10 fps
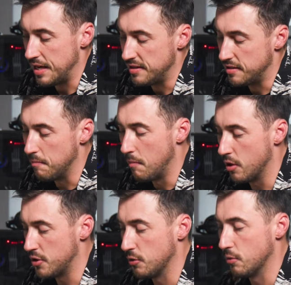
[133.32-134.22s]
is the
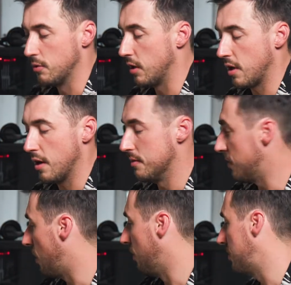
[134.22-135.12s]
module that goes
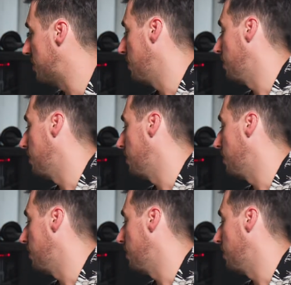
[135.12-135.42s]
onto